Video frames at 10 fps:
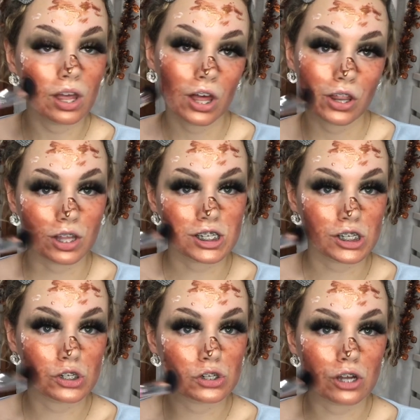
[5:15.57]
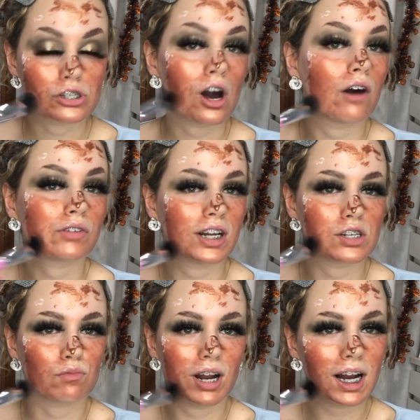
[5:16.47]
this is so soft and it's
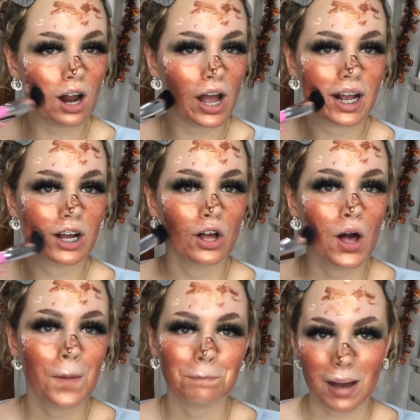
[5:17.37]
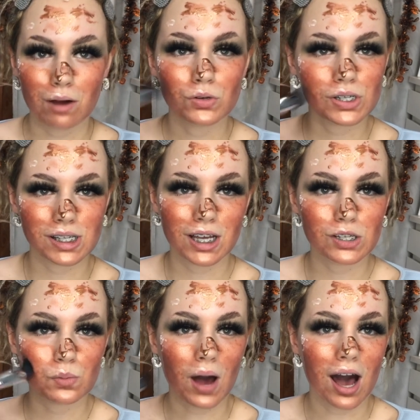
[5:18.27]
really like bouncing as
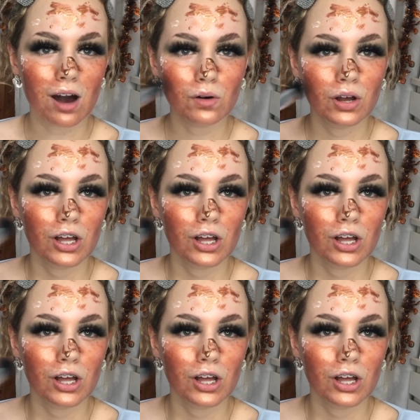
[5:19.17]
well.